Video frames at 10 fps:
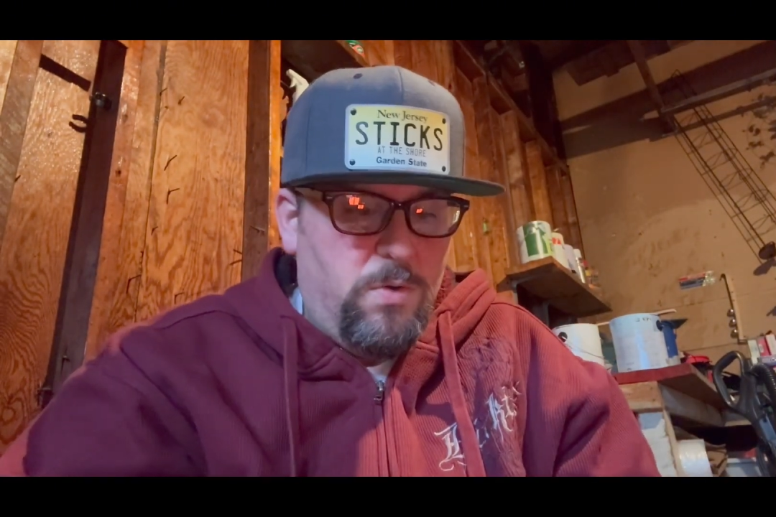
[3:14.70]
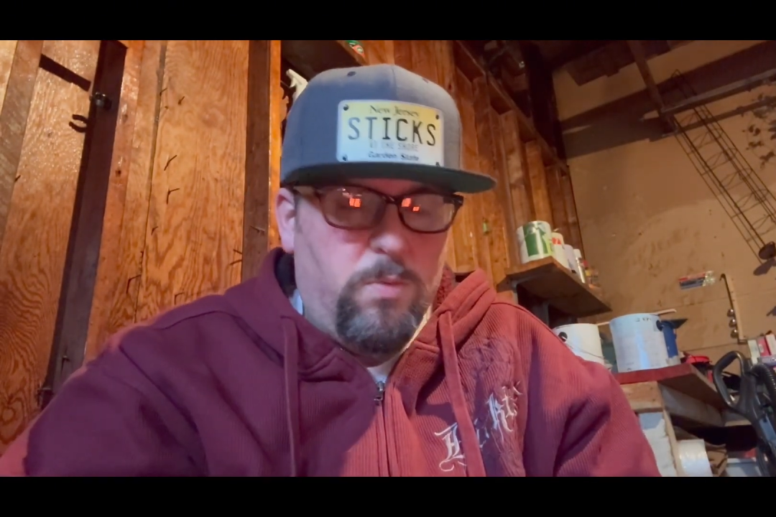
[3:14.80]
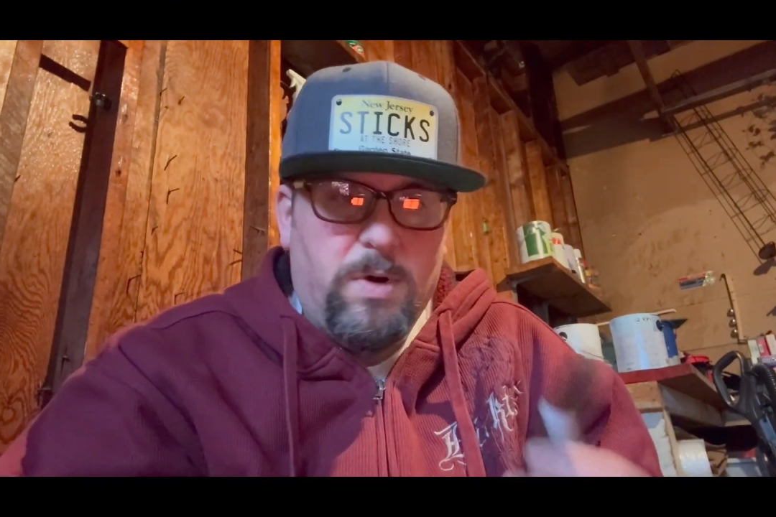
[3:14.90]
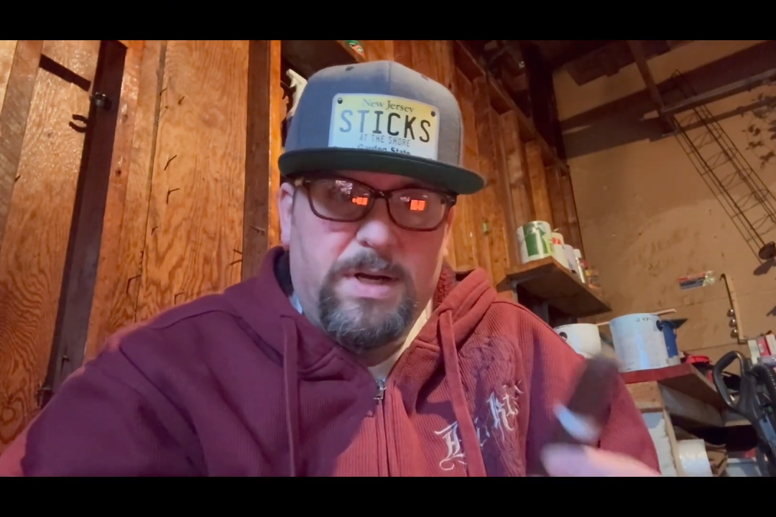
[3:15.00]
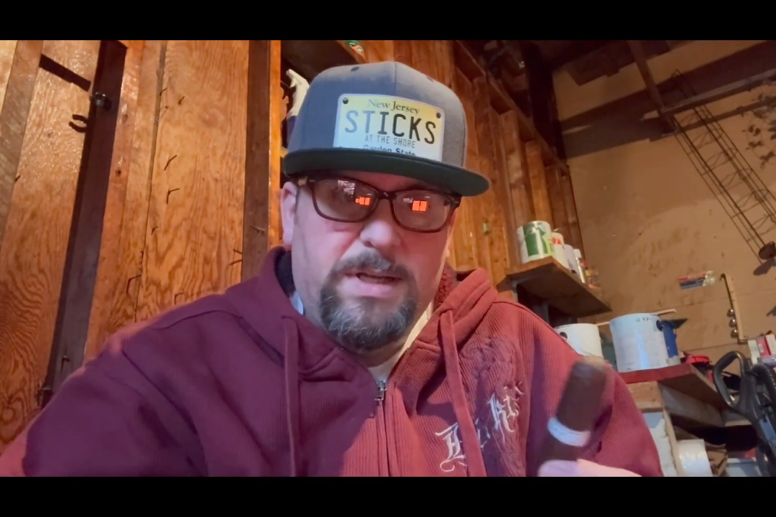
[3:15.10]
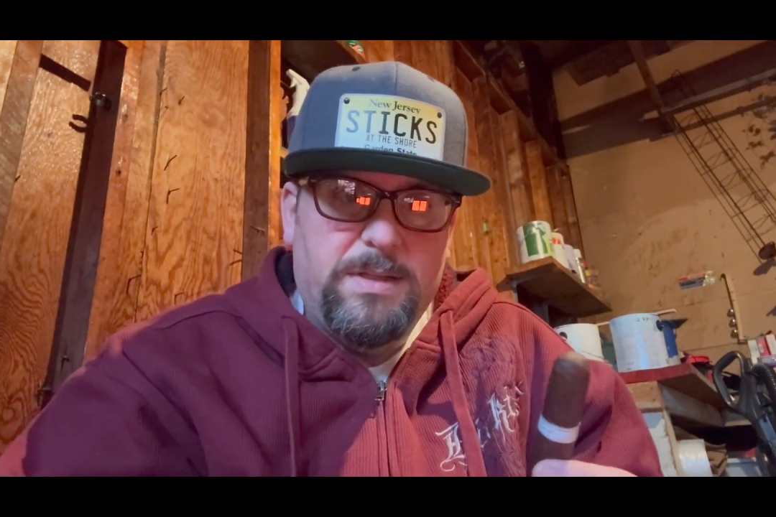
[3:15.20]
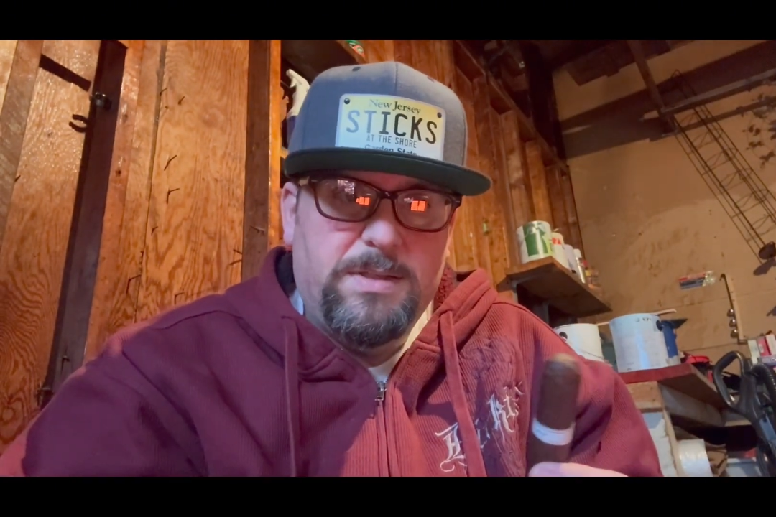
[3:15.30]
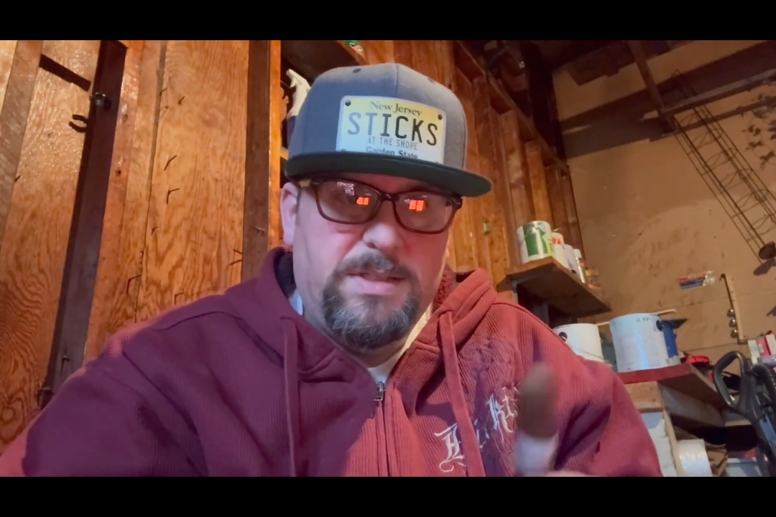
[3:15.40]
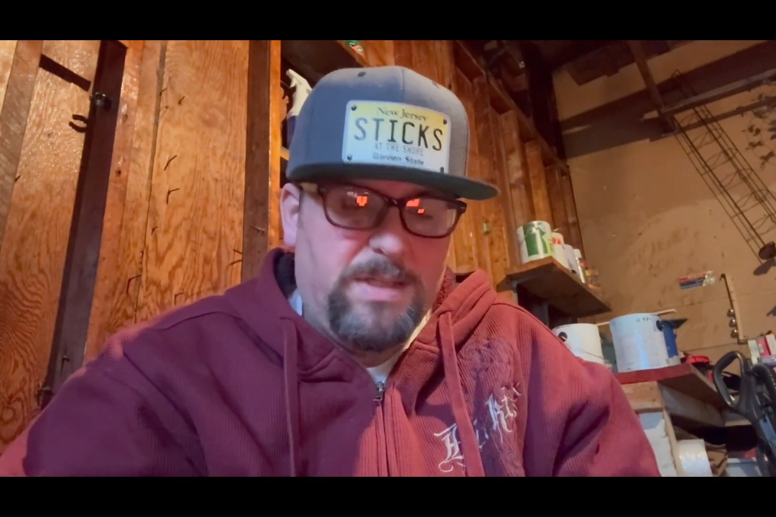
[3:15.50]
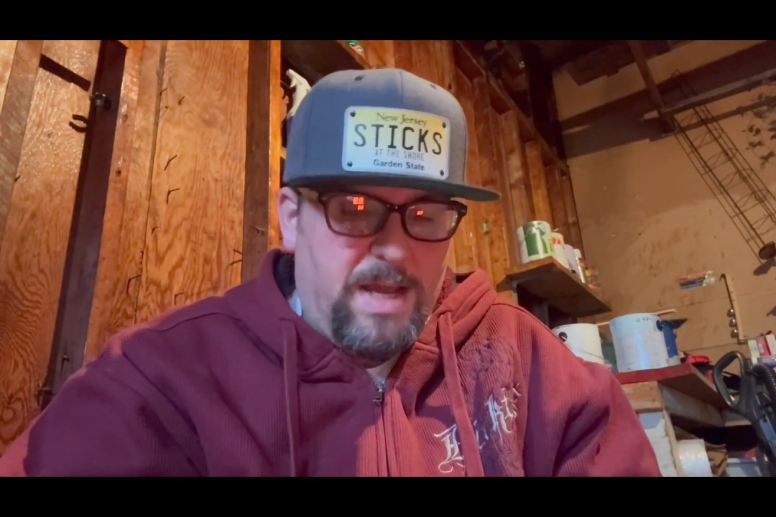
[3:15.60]
we're gonna
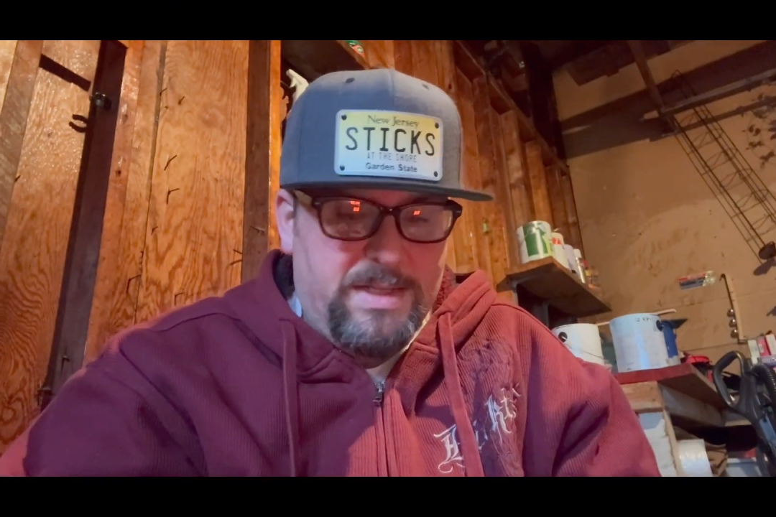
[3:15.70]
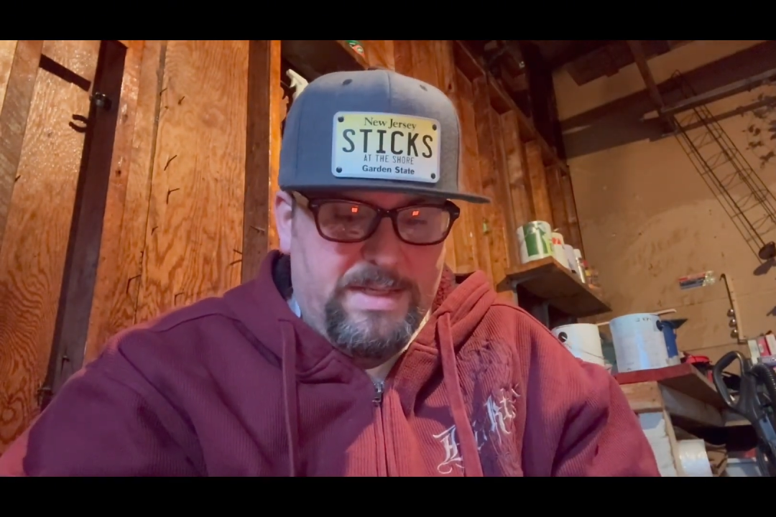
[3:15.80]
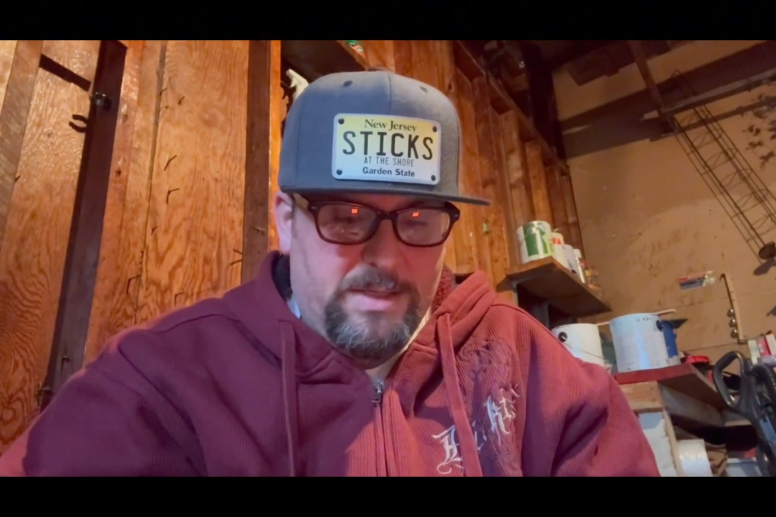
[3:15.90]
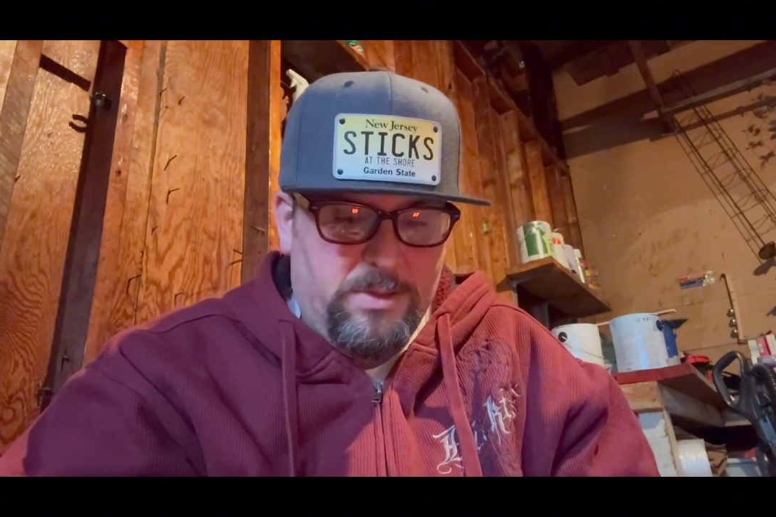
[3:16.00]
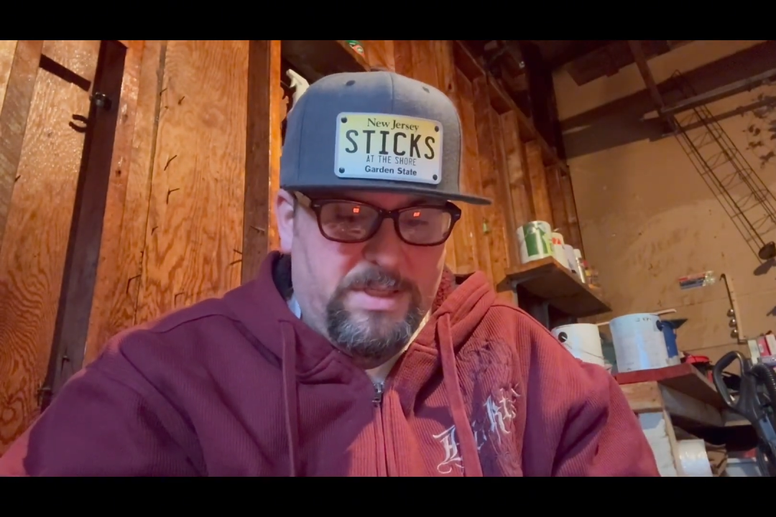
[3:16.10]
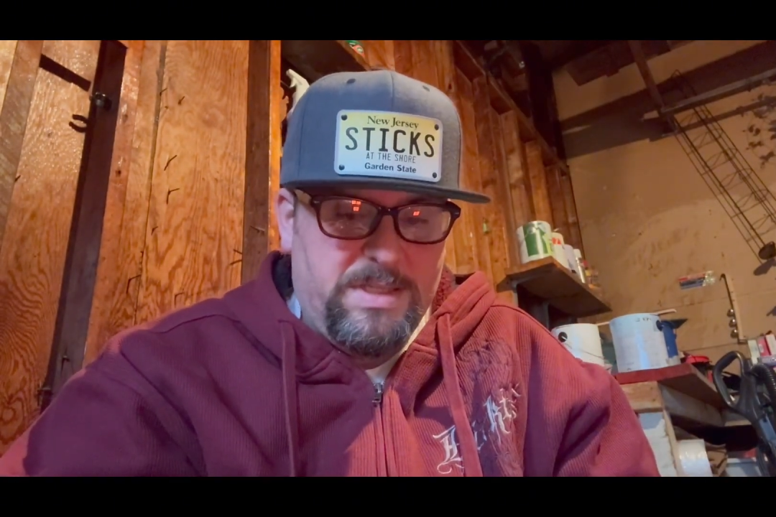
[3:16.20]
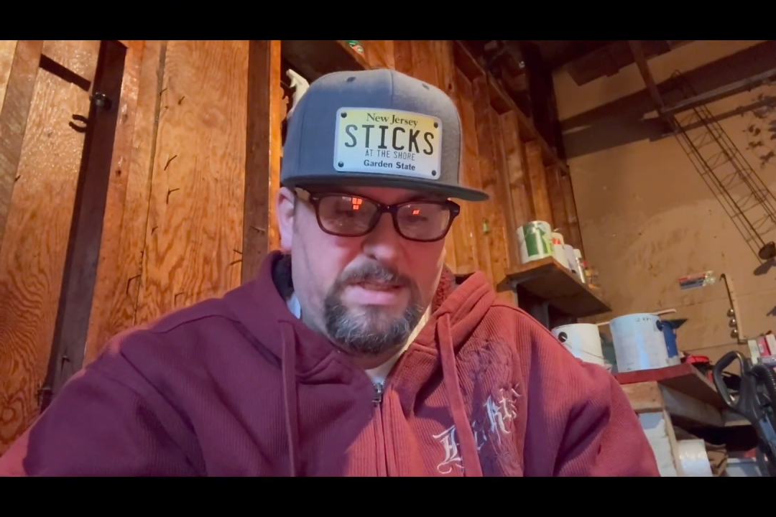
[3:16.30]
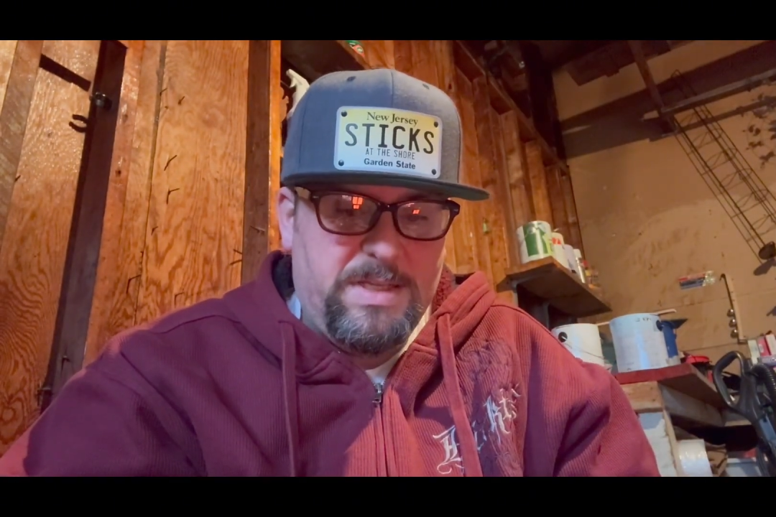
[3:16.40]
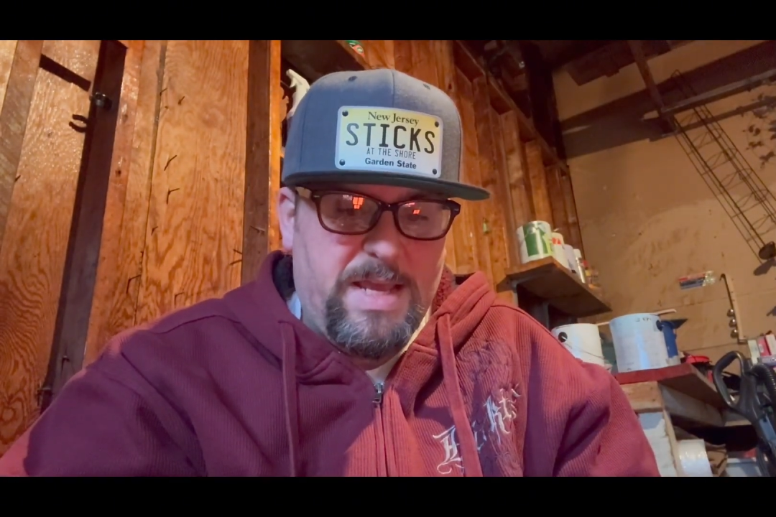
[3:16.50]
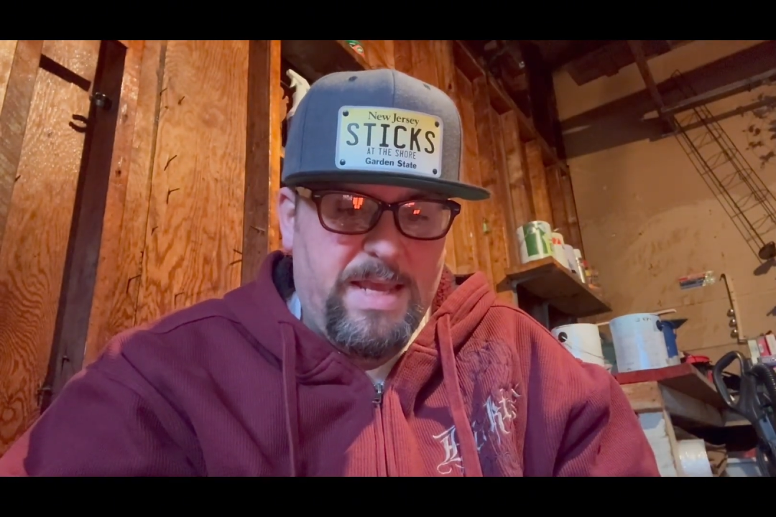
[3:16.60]
kind of take a look at this
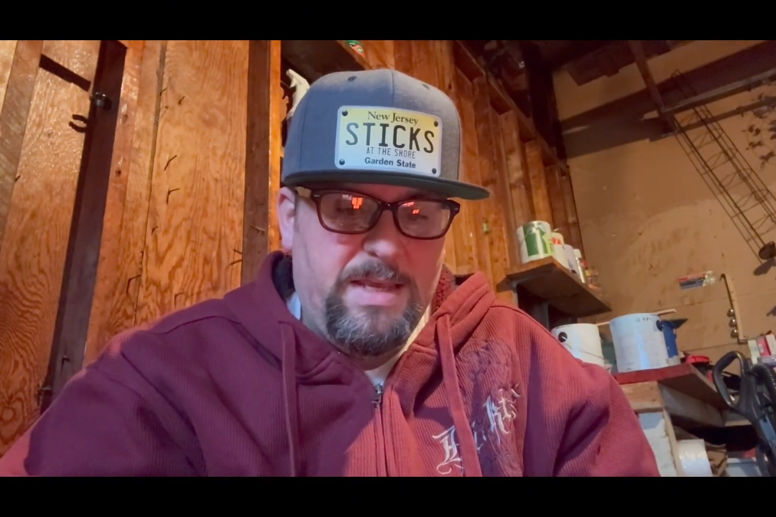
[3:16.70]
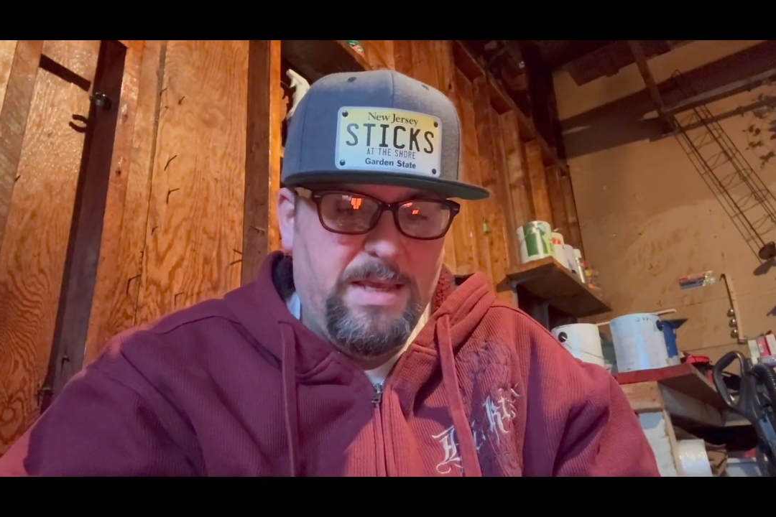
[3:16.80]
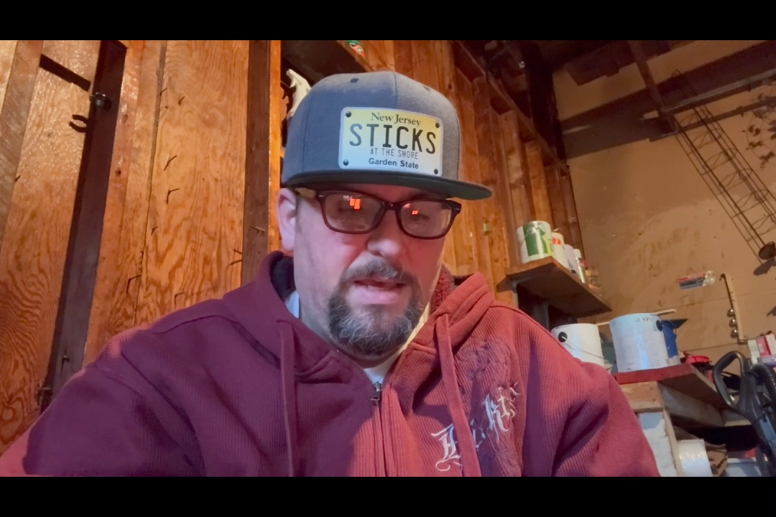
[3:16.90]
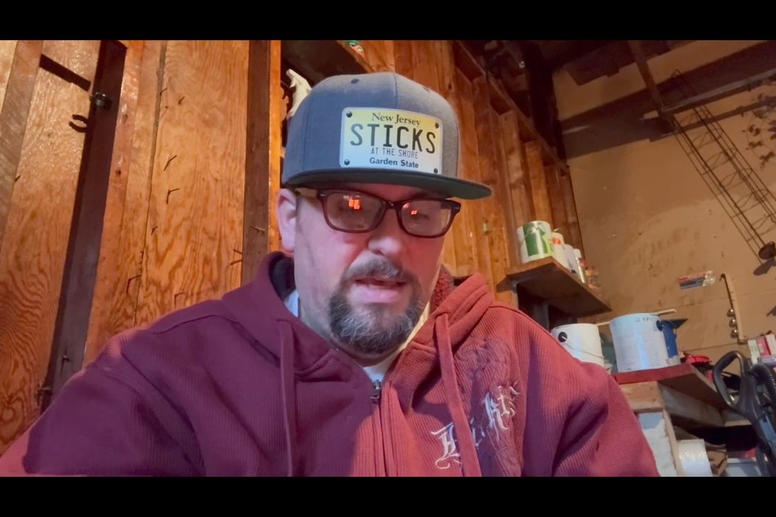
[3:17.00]
today.